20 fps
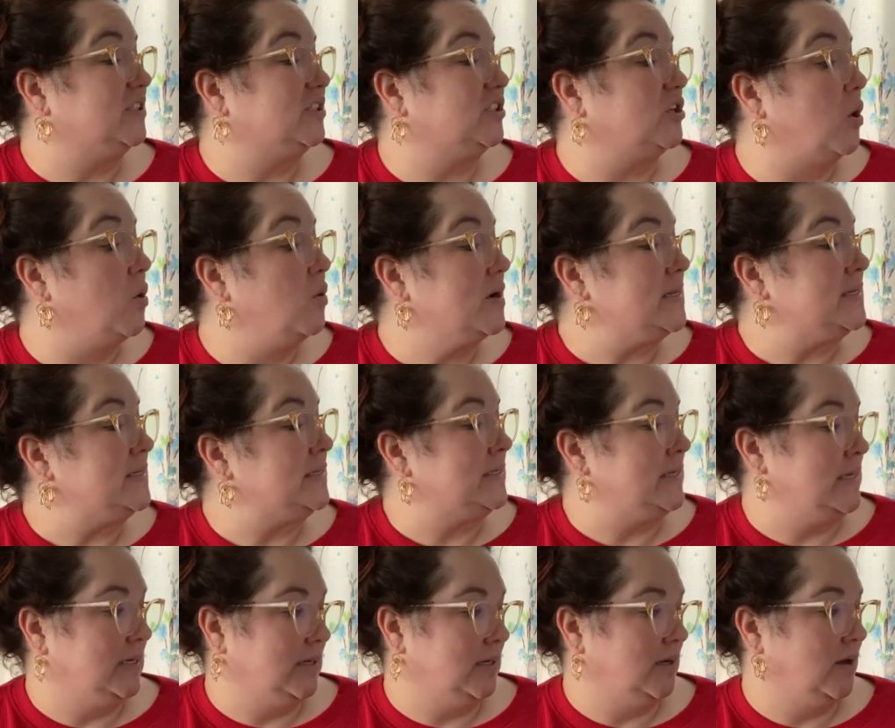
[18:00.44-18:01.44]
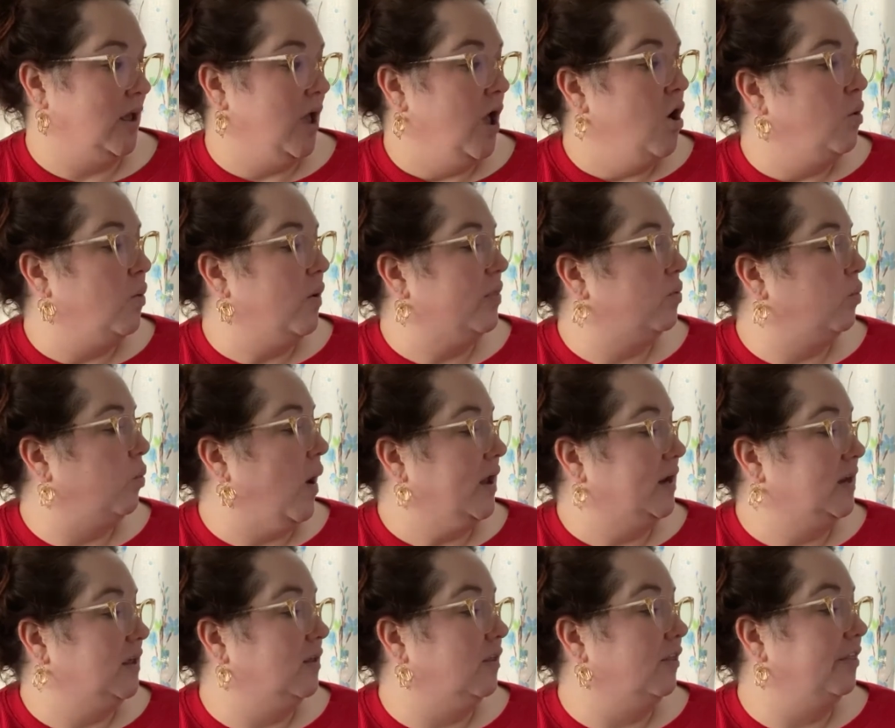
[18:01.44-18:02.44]
so conceited with what
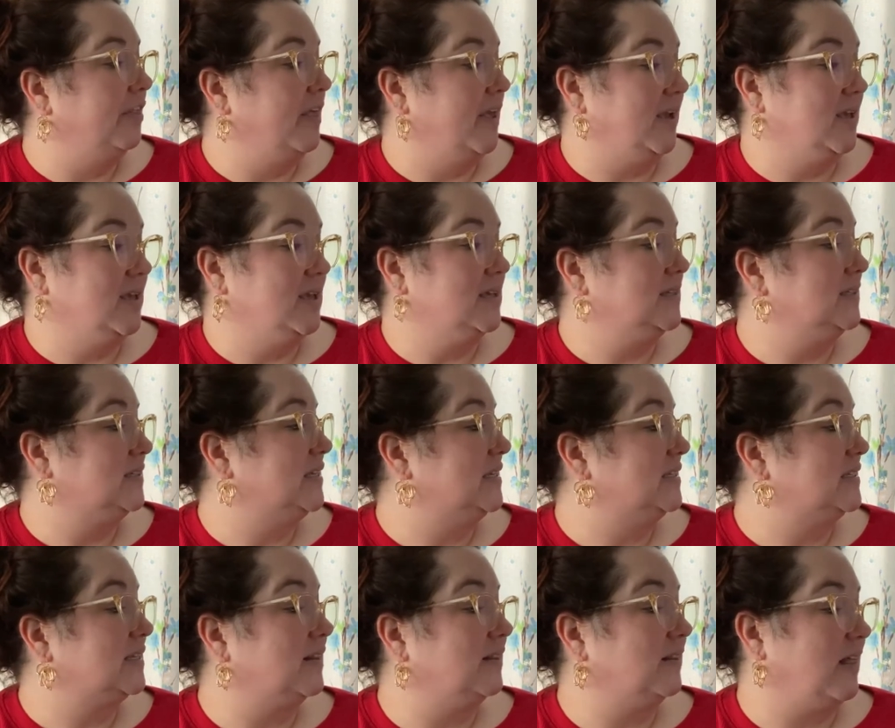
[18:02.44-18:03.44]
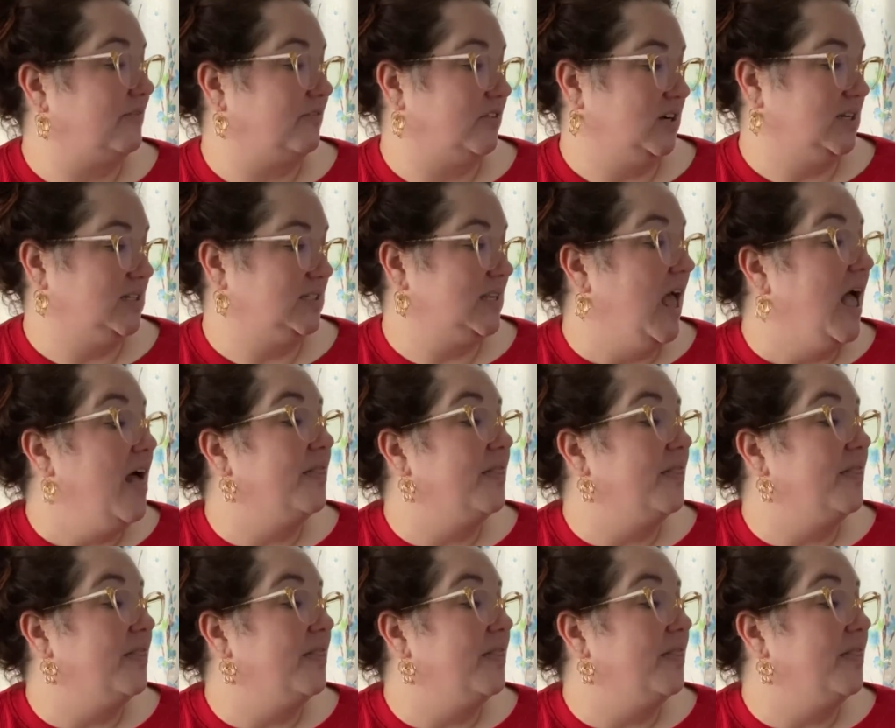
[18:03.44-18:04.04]
he'll think is his cleverness